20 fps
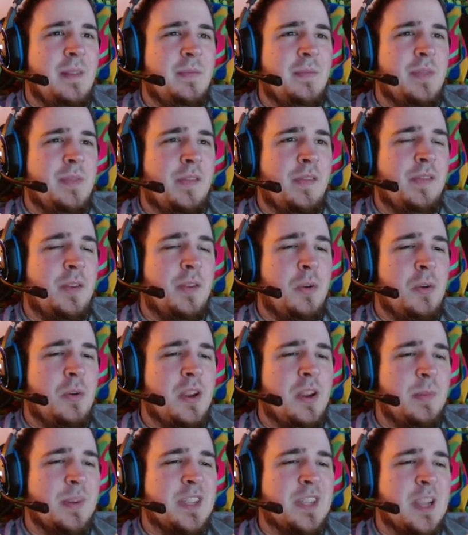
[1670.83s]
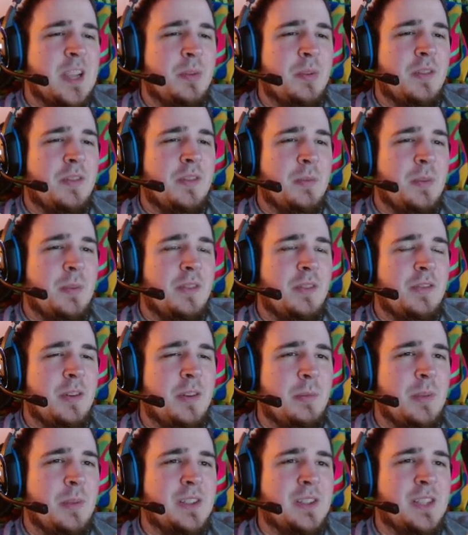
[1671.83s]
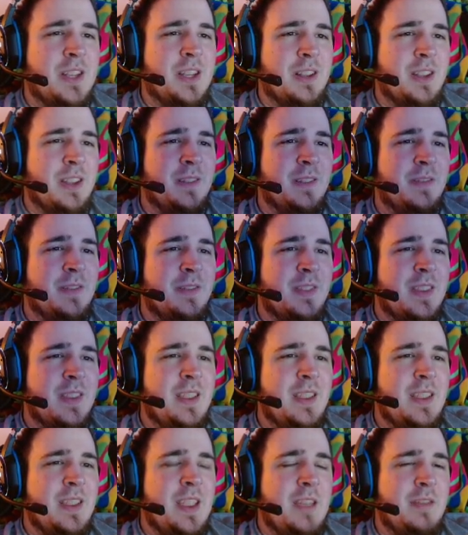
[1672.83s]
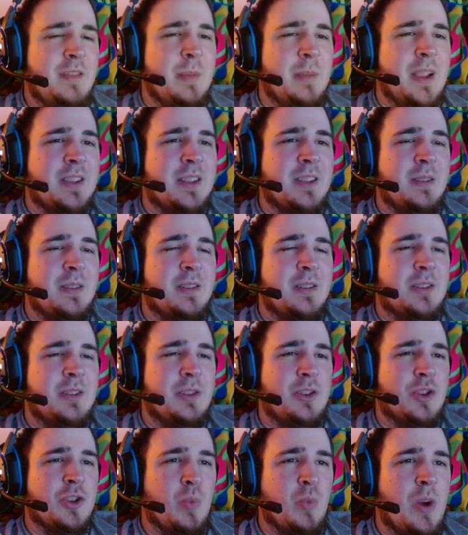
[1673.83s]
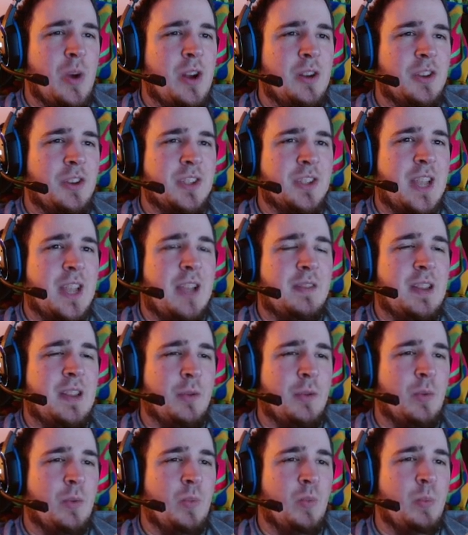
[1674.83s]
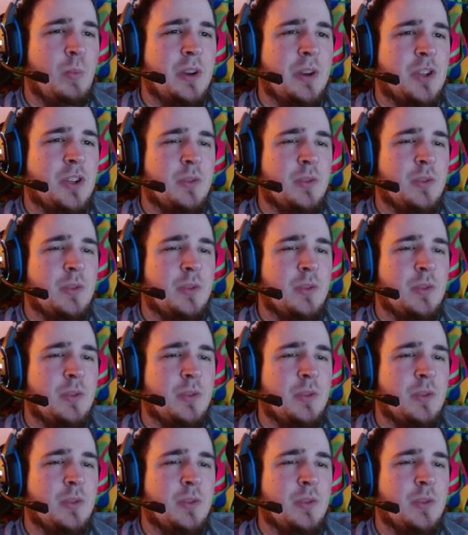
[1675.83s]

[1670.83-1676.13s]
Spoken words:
A floor can be separate from a ceiling if it makes it so that your wall doesn't have to have a bunch of